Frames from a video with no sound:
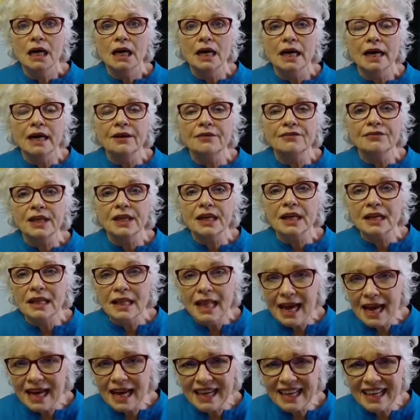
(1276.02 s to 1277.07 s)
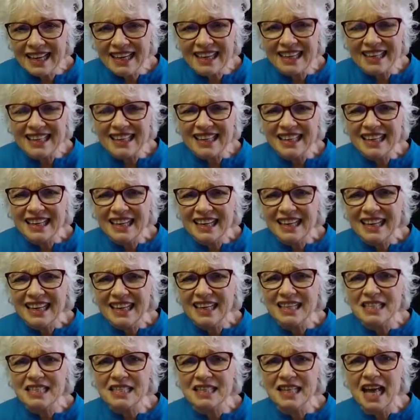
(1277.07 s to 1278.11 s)
if the client
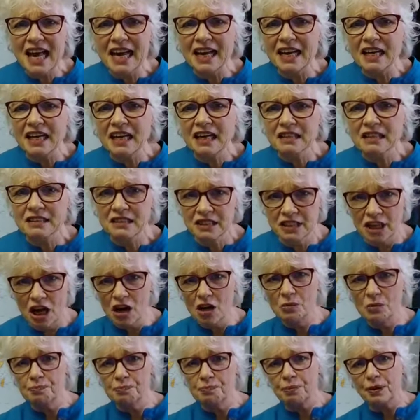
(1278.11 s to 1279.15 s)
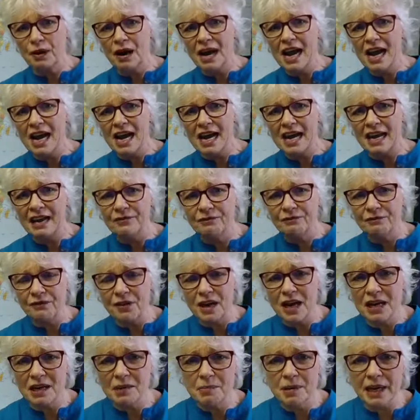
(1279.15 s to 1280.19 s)
is like, don't pray in
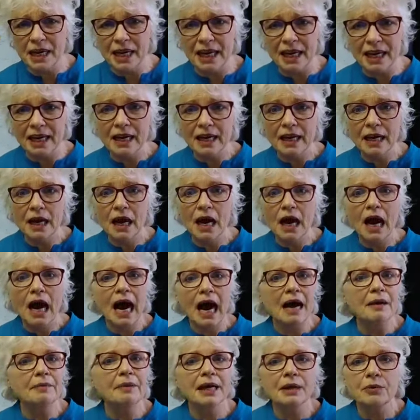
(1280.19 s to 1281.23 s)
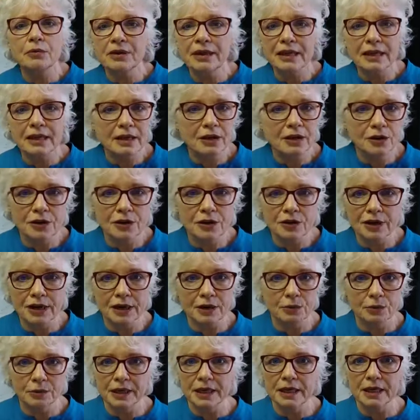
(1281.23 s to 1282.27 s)
front of me, I'm like, well, then you don't get a
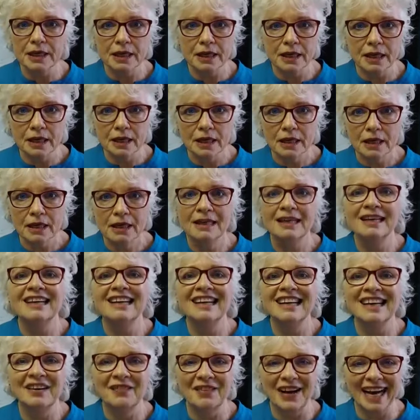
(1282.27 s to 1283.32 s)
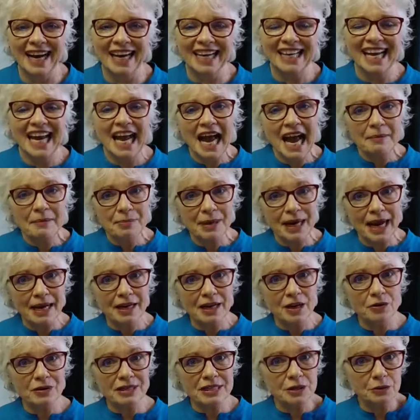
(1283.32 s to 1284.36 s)
reading, right? But I
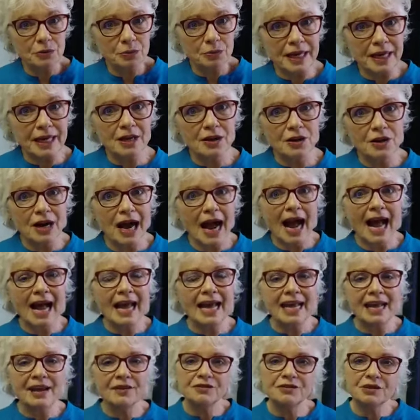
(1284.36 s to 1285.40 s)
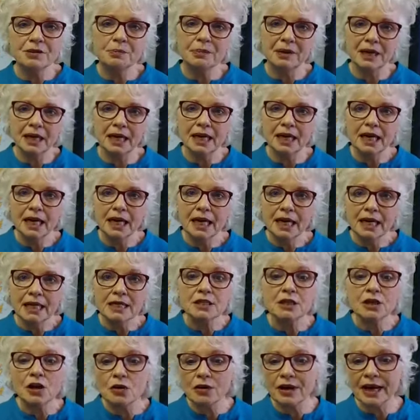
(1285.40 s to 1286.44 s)
know as a reader, I have to be, is
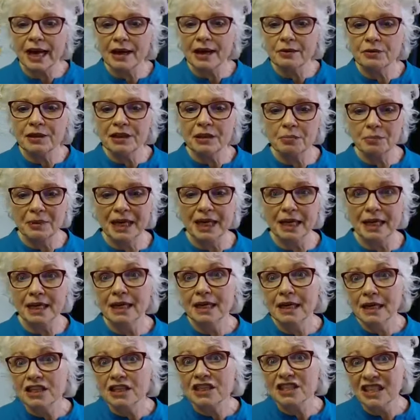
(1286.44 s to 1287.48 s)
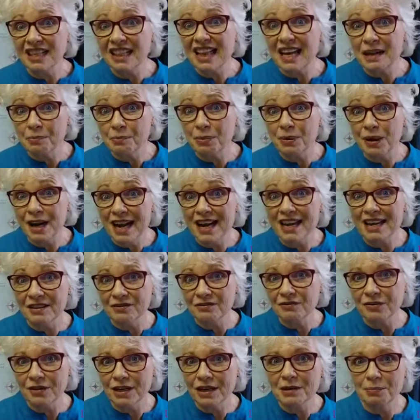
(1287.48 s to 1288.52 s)
it okay with me to like pray in
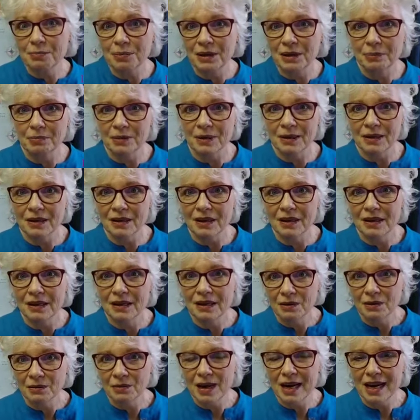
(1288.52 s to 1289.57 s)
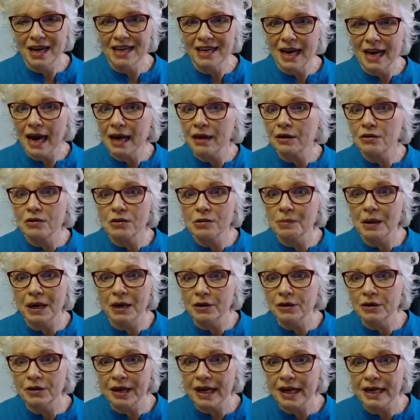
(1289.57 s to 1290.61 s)
front of people, right? I don't know about
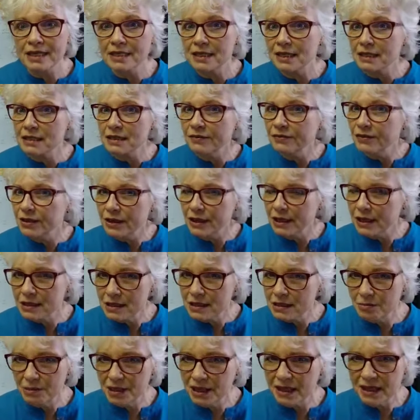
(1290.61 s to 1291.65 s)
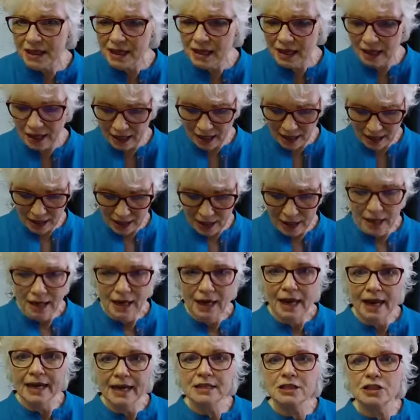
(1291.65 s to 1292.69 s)
you guys. That's a very intimate thing.
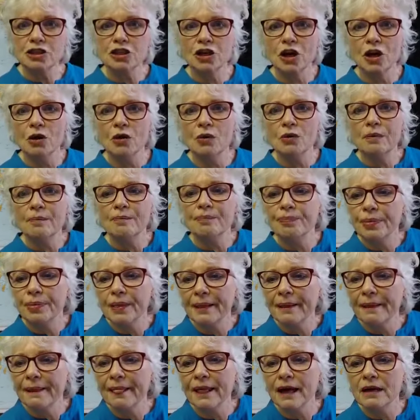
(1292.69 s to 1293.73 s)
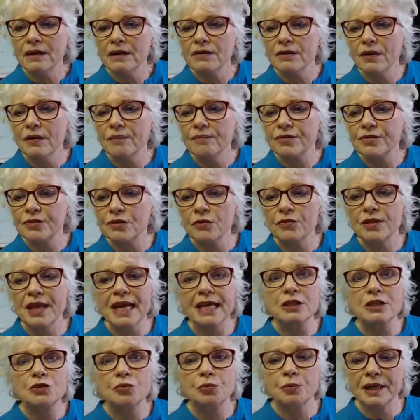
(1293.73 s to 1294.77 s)
And so
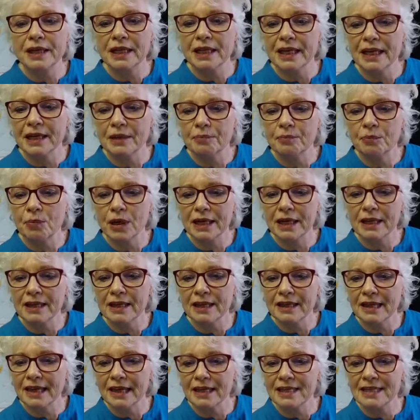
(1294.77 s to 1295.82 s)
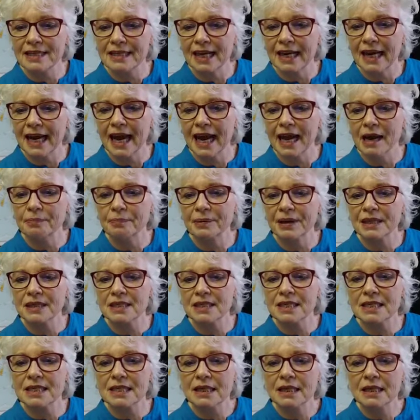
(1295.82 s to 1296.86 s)
that's really one of the things that
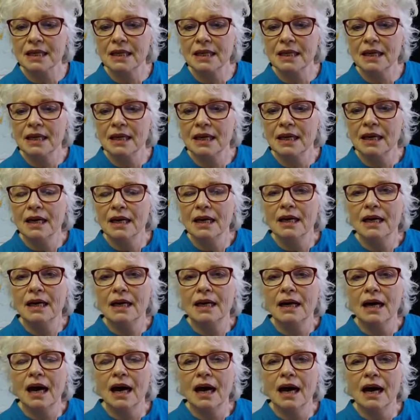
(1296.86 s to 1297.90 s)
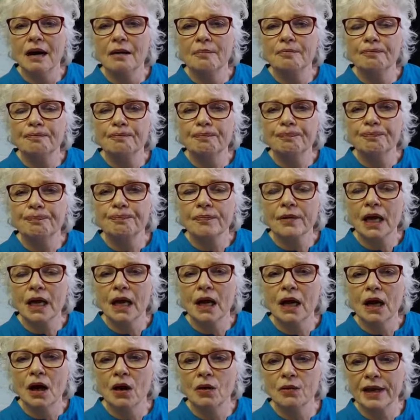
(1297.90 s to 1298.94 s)
happens.
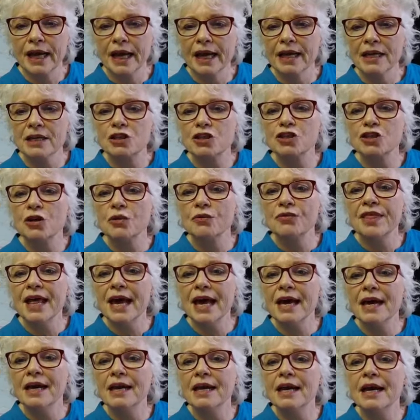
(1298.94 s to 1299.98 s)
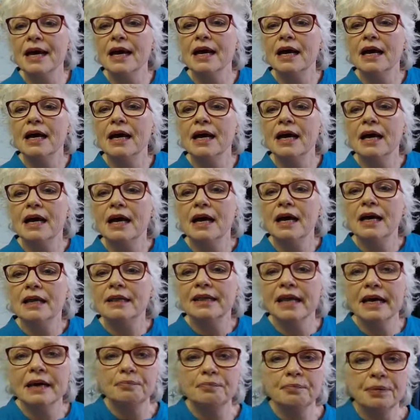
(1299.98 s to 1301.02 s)
Okay. So
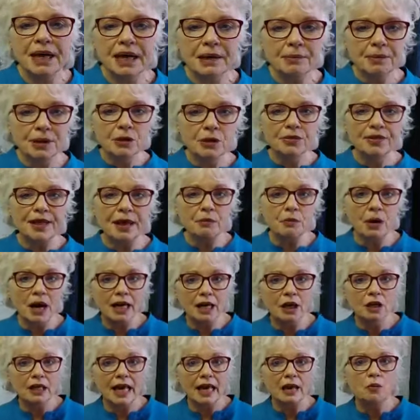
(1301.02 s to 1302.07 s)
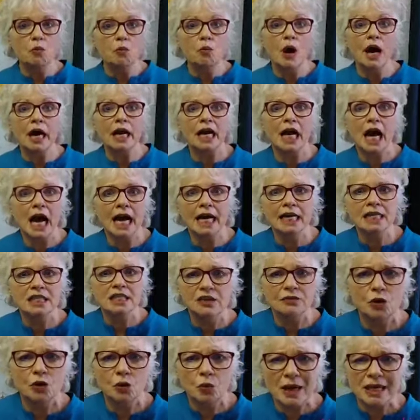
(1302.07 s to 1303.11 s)
then people, they want to like, what kinds
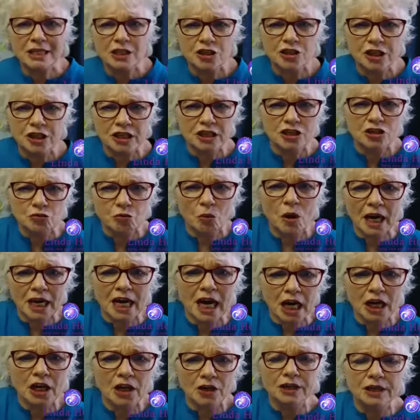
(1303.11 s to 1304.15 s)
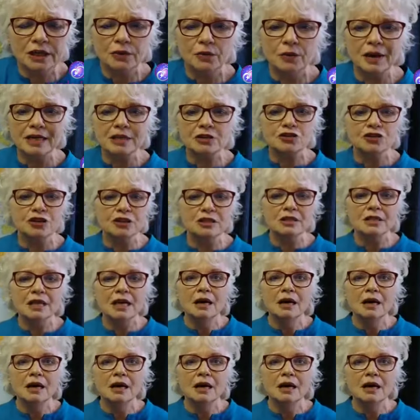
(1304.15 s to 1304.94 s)
of questions? What are good questions?